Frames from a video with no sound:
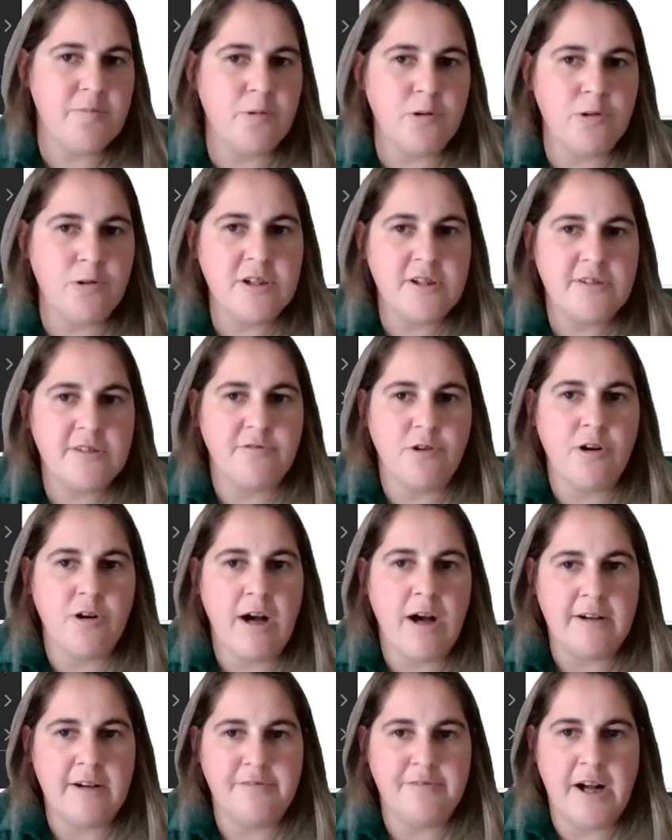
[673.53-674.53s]
reports for
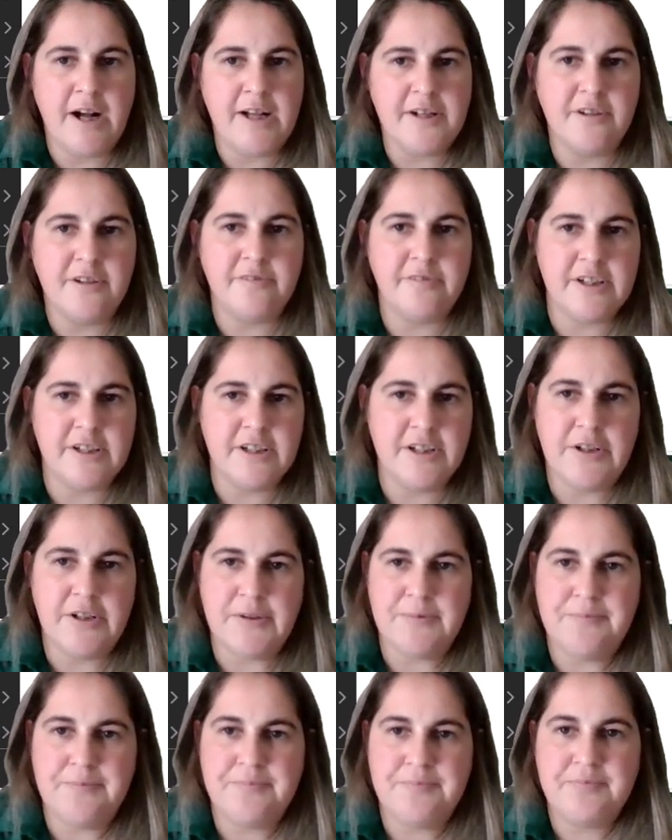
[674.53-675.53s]
our final video.
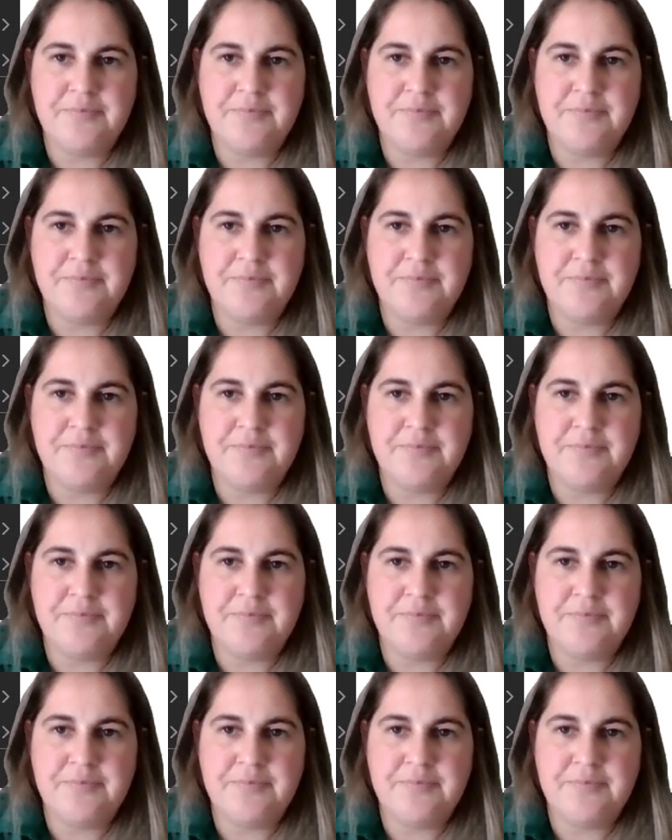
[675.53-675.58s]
